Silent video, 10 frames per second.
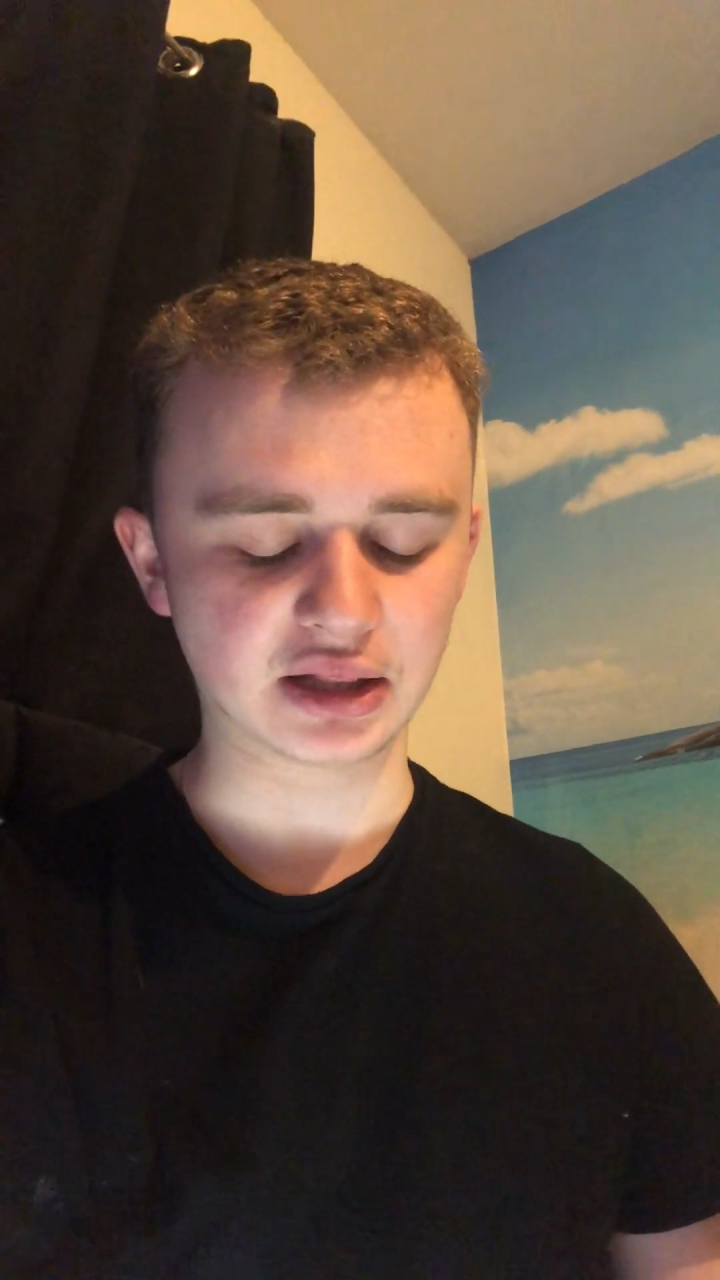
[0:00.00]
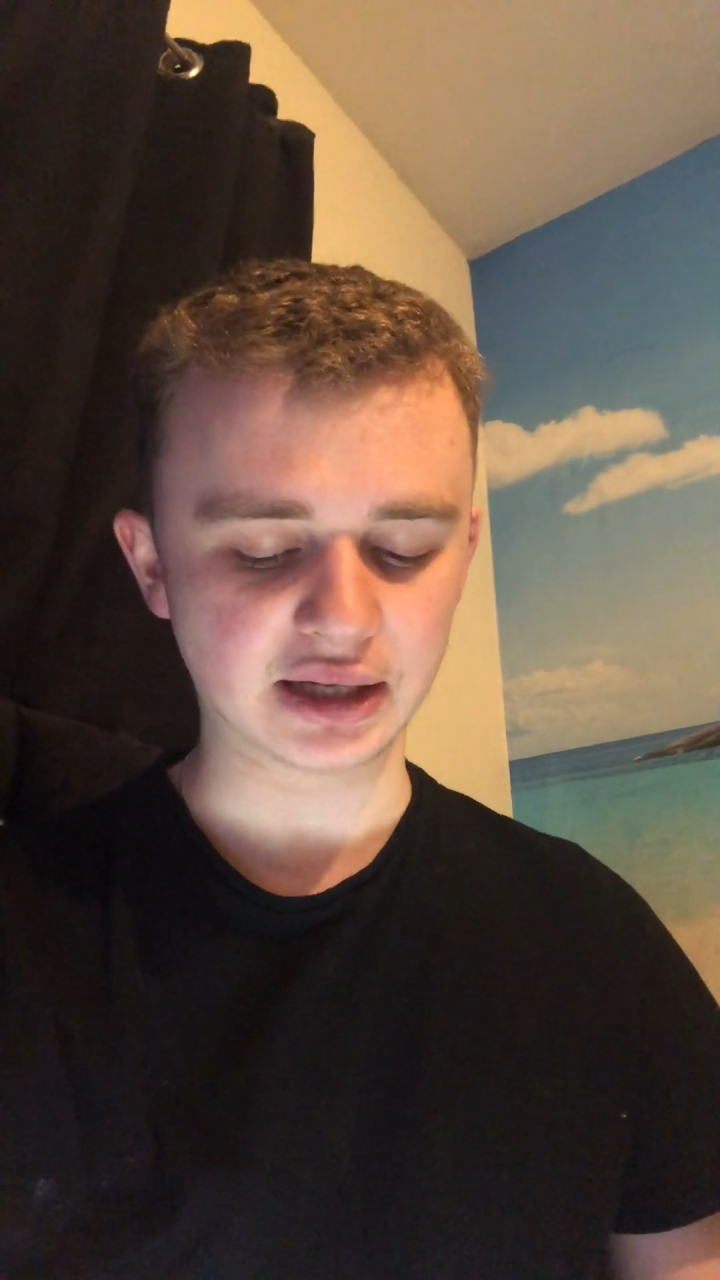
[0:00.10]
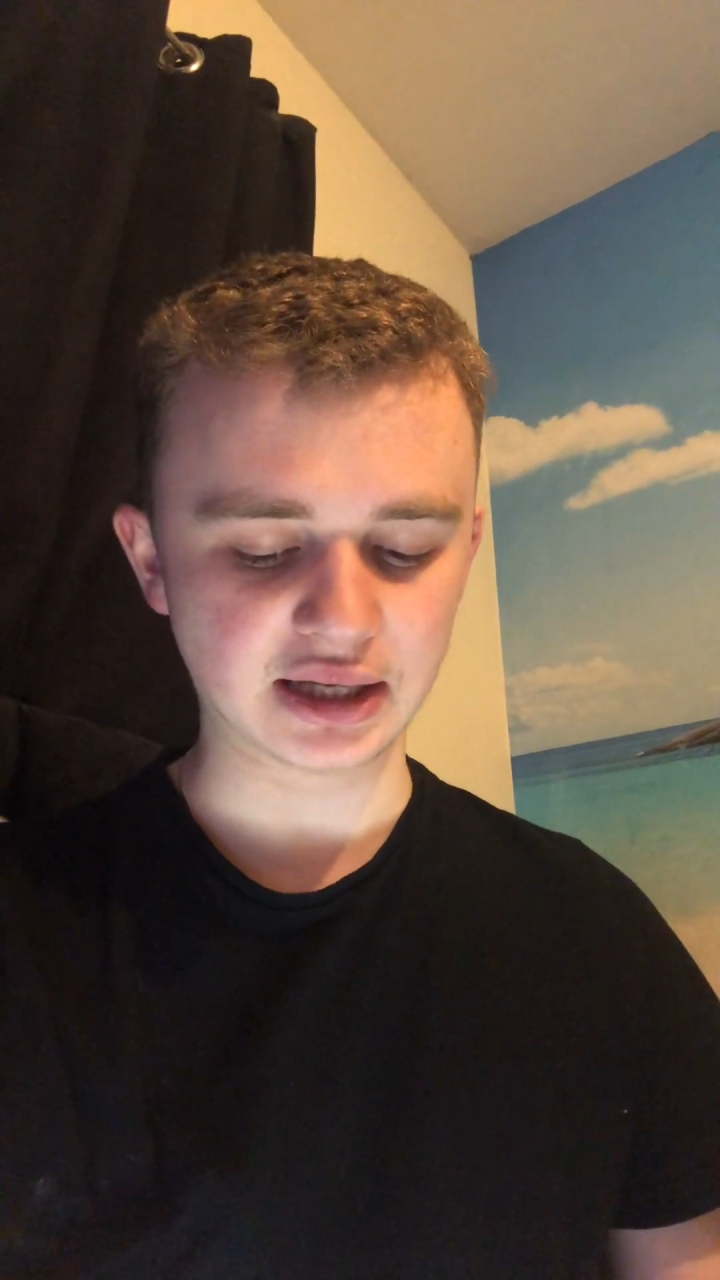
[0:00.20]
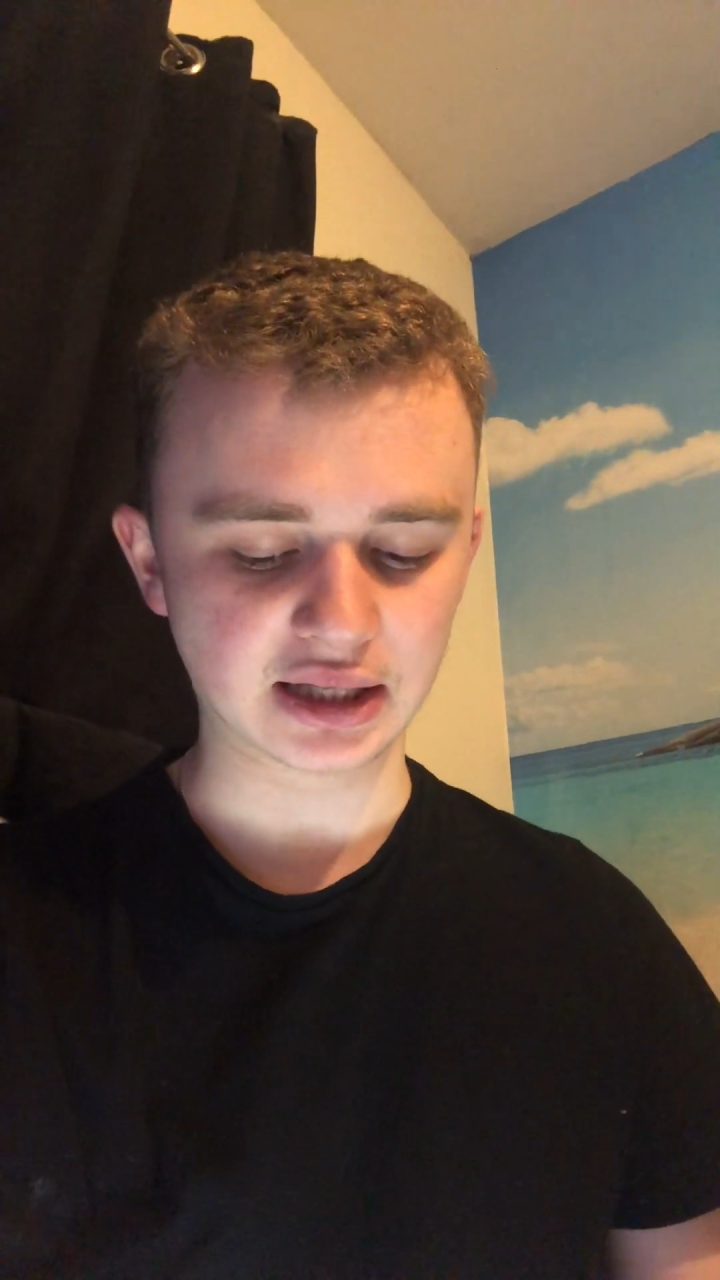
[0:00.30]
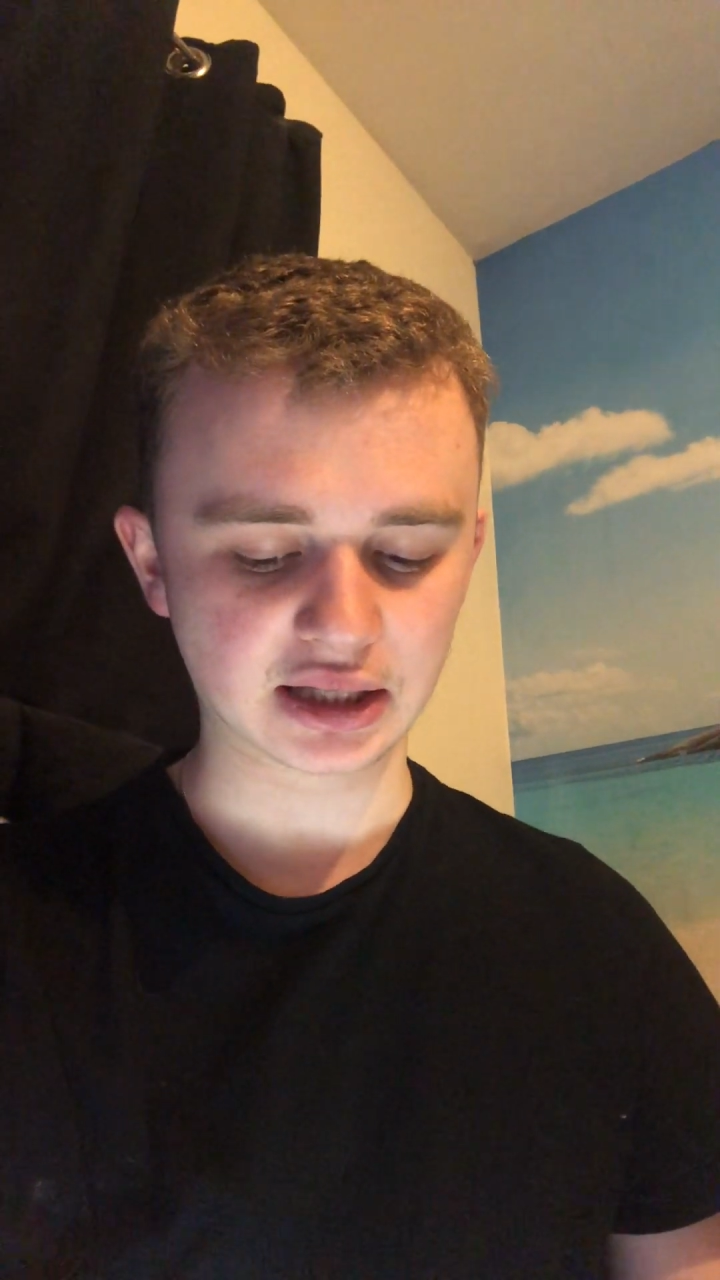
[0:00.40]

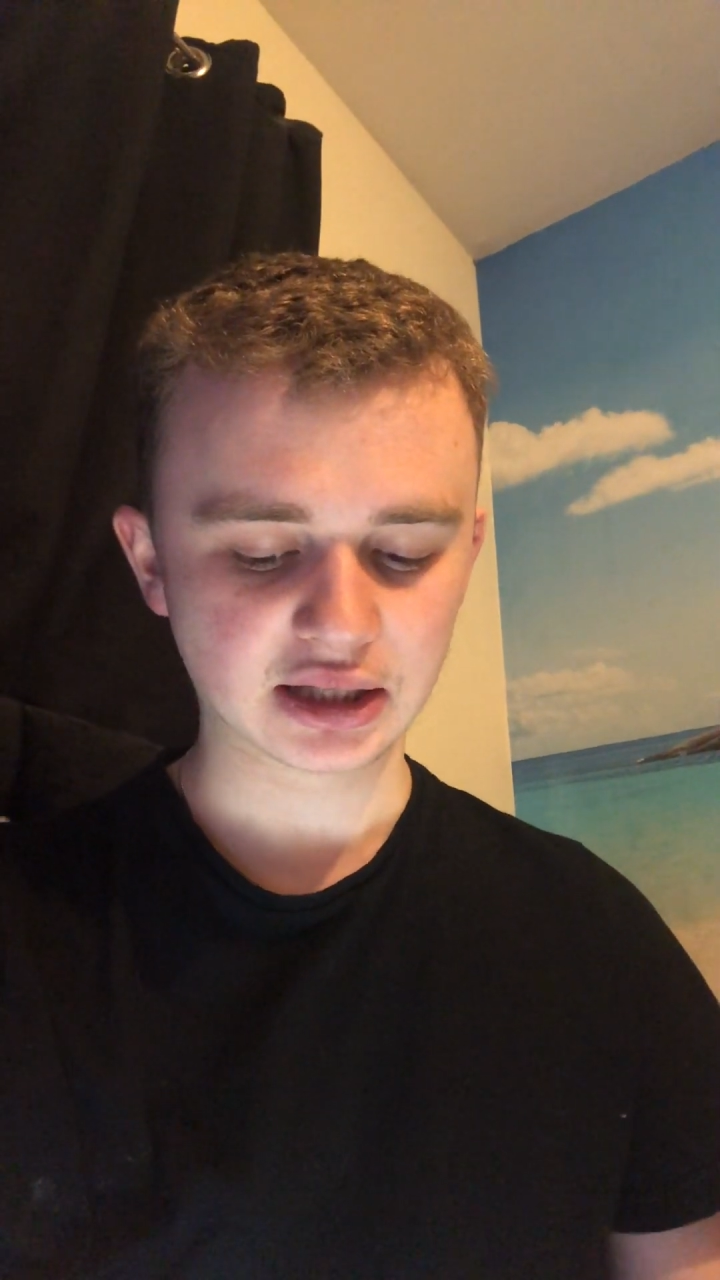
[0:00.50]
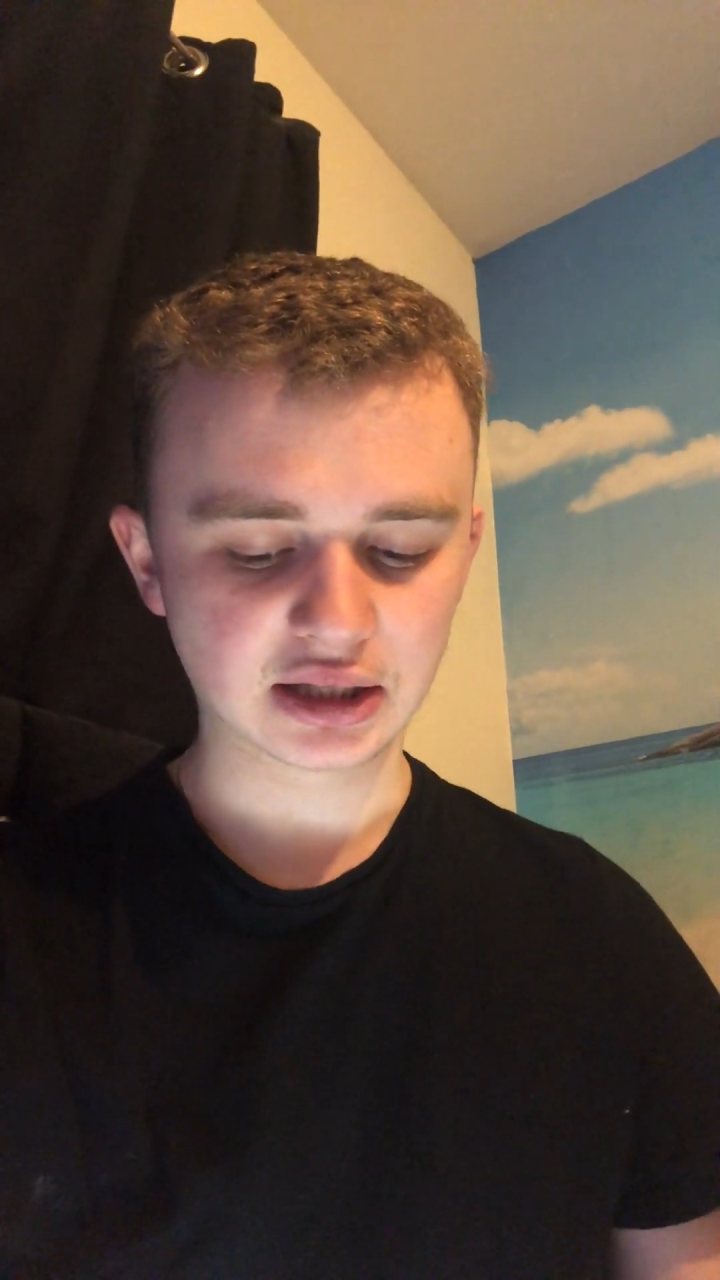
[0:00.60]
League.